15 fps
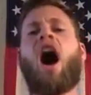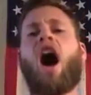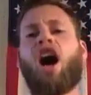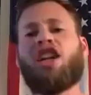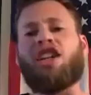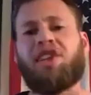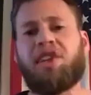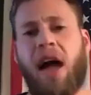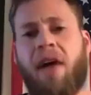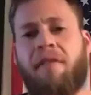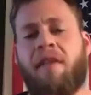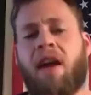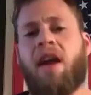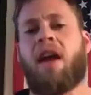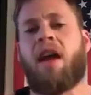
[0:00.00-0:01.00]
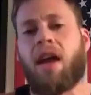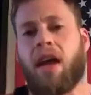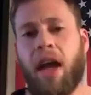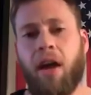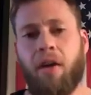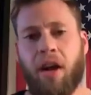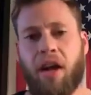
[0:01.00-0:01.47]
11
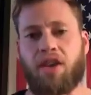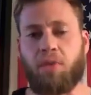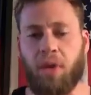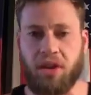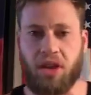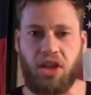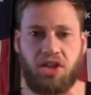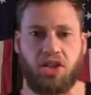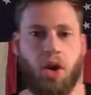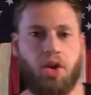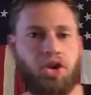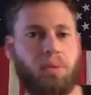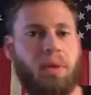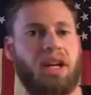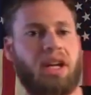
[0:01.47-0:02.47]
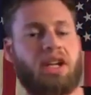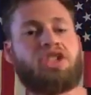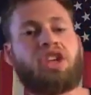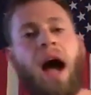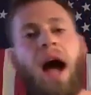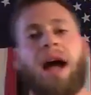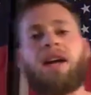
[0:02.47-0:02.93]
hearings with these social media
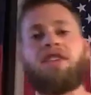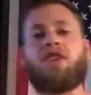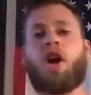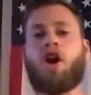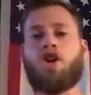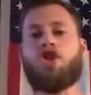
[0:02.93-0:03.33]
giants,